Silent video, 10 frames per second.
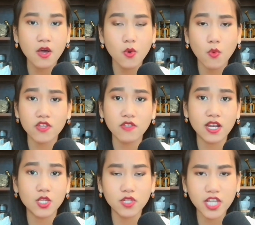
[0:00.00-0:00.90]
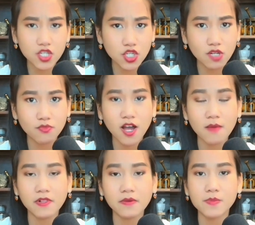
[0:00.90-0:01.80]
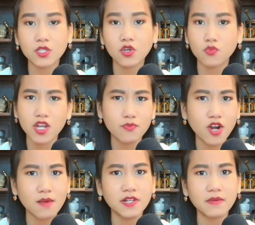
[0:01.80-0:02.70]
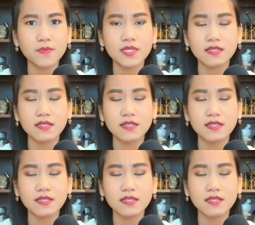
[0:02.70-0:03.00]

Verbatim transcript: whether that is relationship problems, career problems,